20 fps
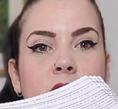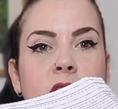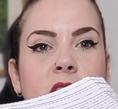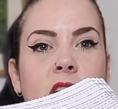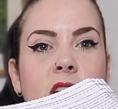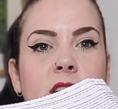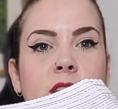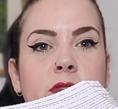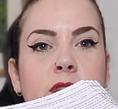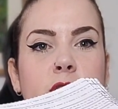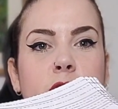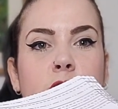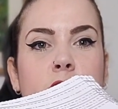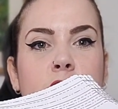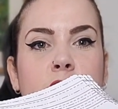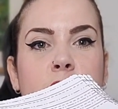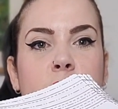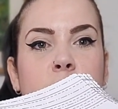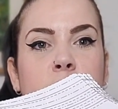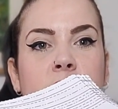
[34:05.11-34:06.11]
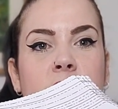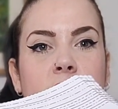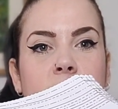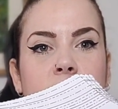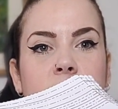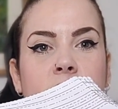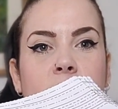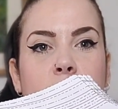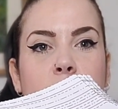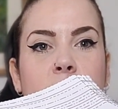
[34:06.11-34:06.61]
kind of across the middle
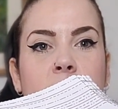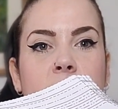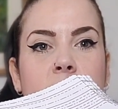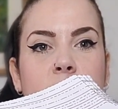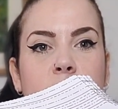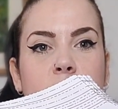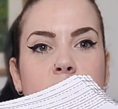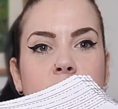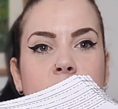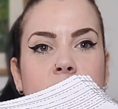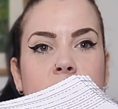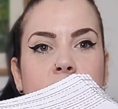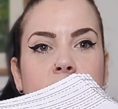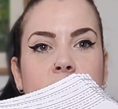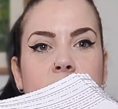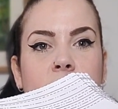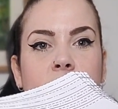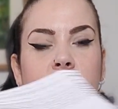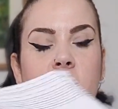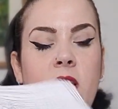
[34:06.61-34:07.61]
of that piece really,